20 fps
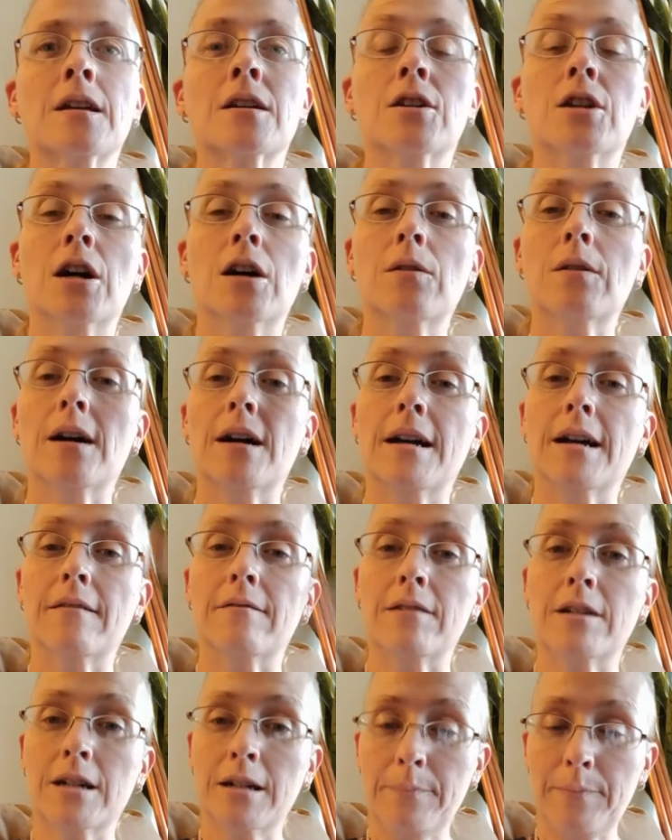no, I
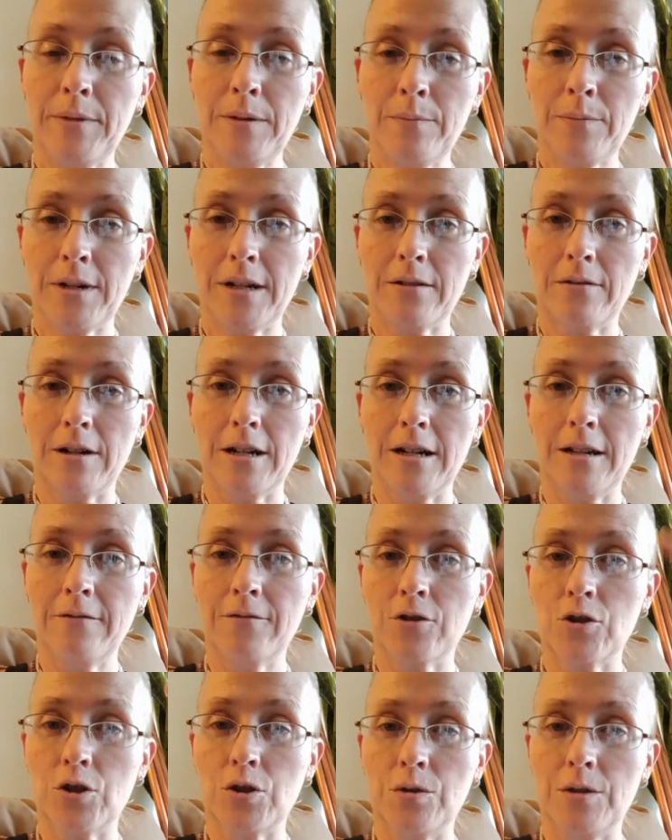have not been bike riding
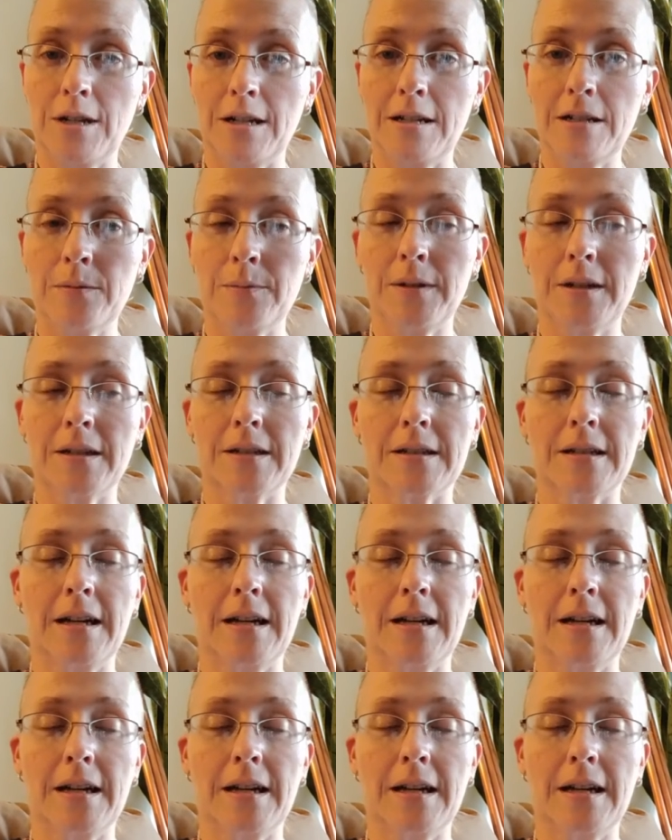for two days because